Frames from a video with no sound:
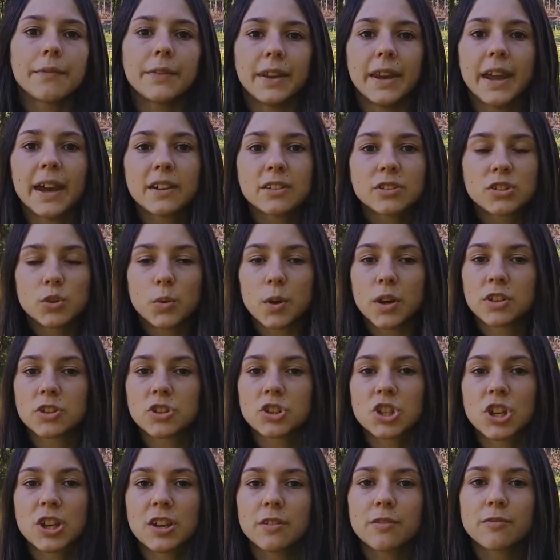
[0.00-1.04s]
The next
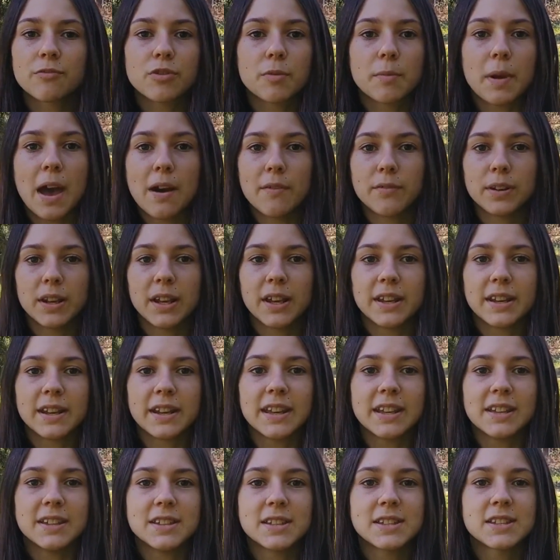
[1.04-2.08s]
question from Evelyn
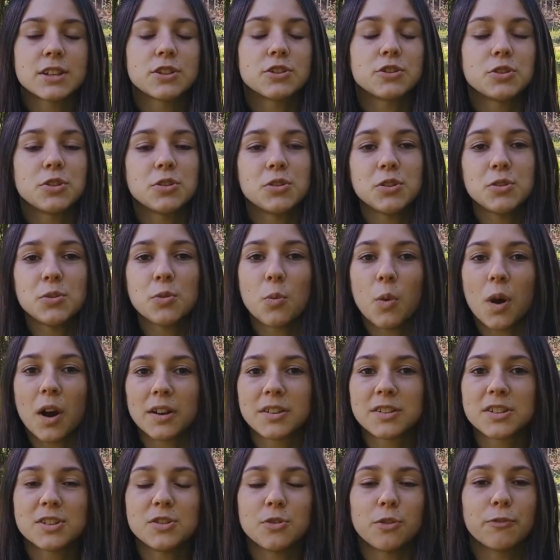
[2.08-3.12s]
is, do you
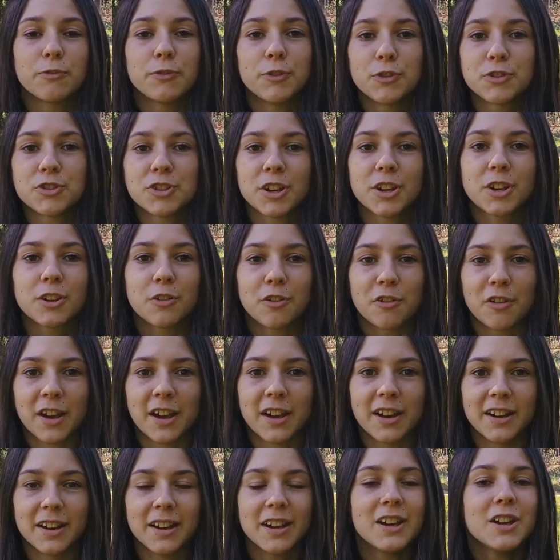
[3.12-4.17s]
want your future
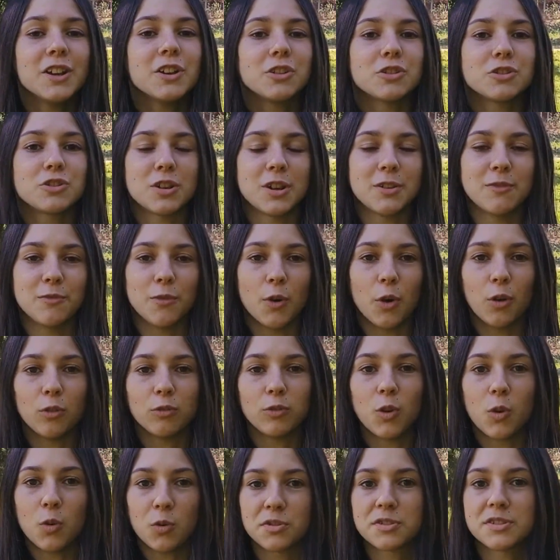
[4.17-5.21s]
career to
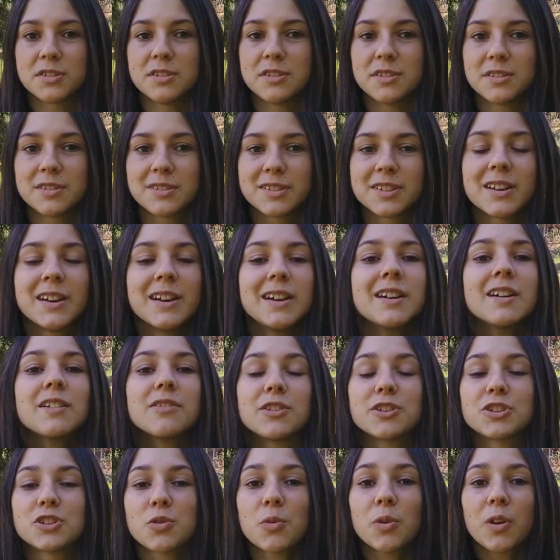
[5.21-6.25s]
involve horses?
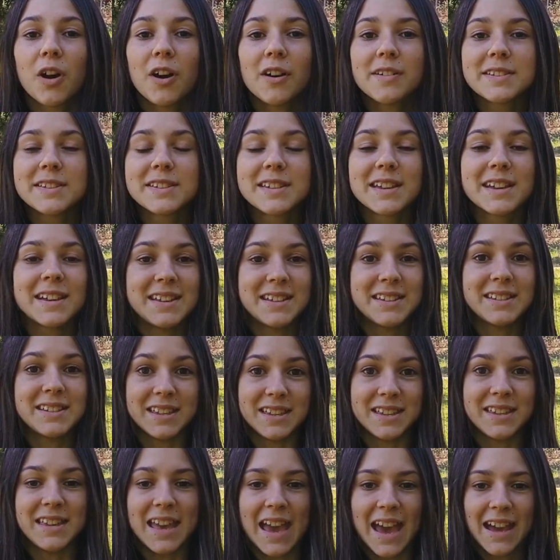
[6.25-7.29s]
The short answer is
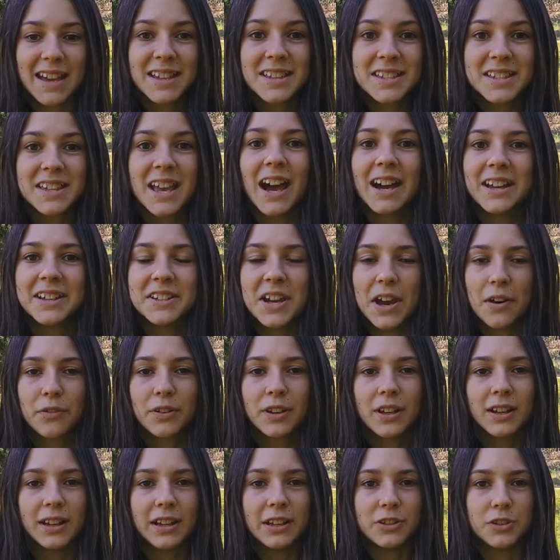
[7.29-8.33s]
yes, I
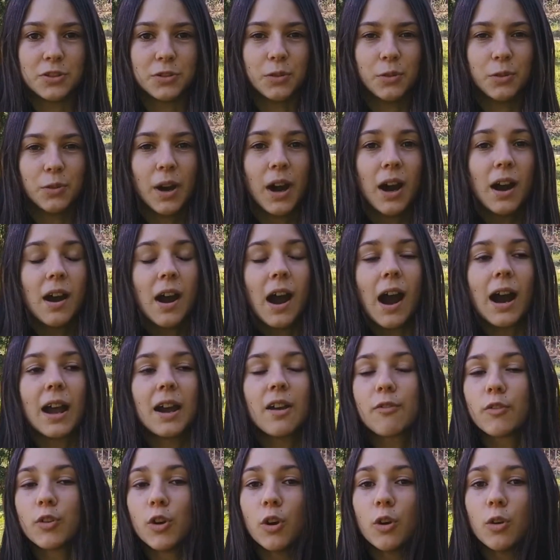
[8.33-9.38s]
definitely do. I
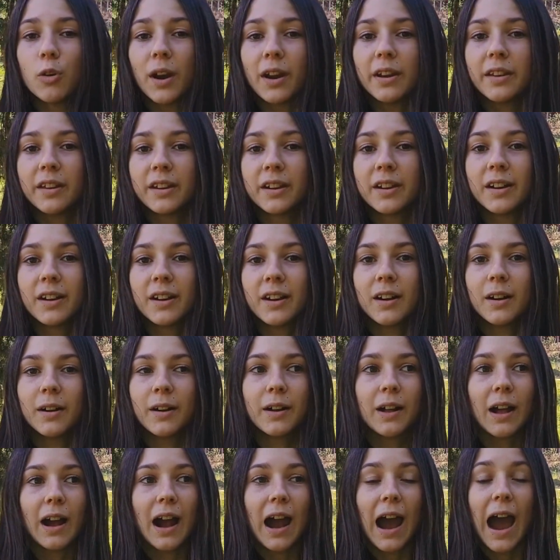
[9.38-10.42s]
have no idea
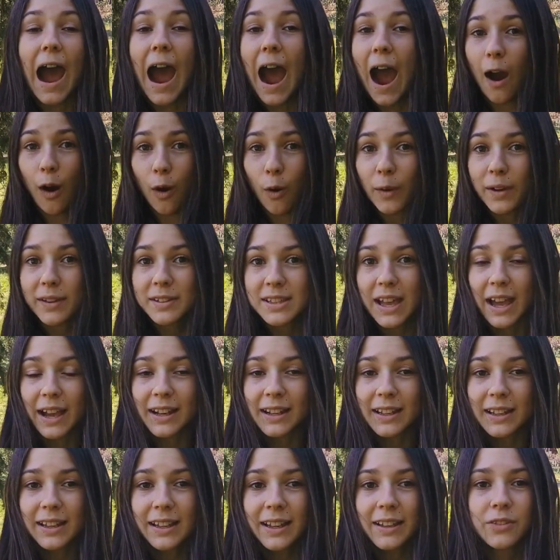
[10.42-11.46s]
how
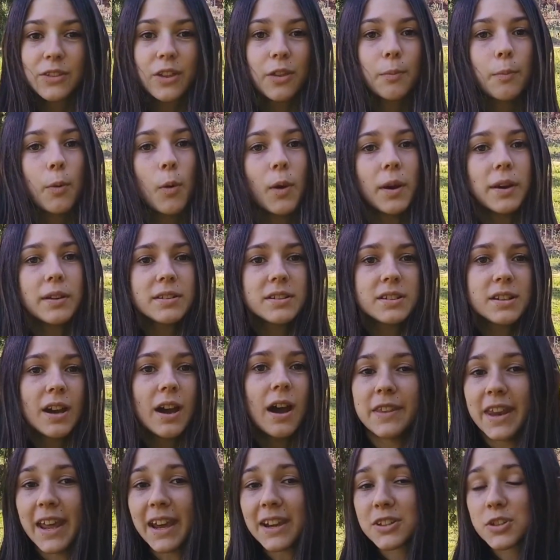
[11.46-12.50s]
exactly at this point.
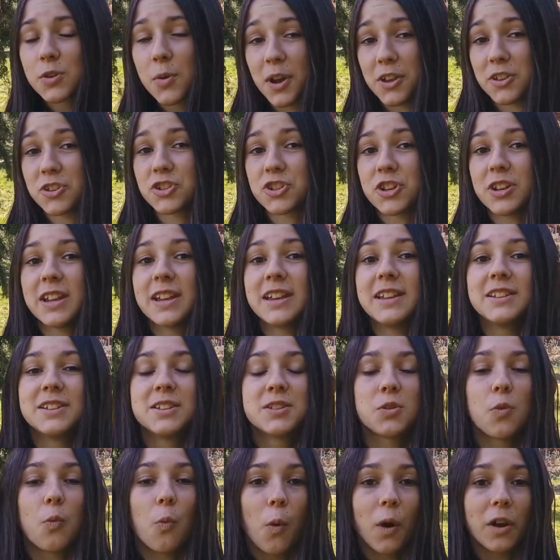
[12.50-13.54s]
Next question
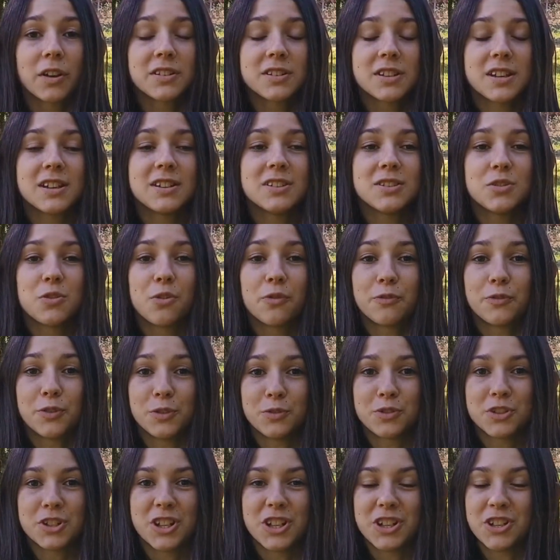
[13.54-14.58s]
is, what is your
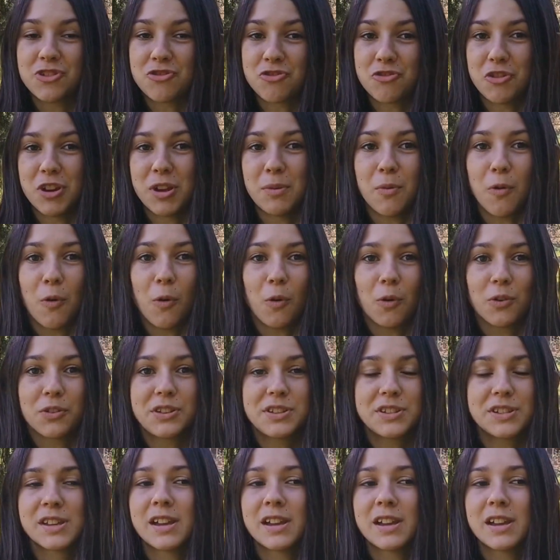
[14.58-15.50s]
future dream horse?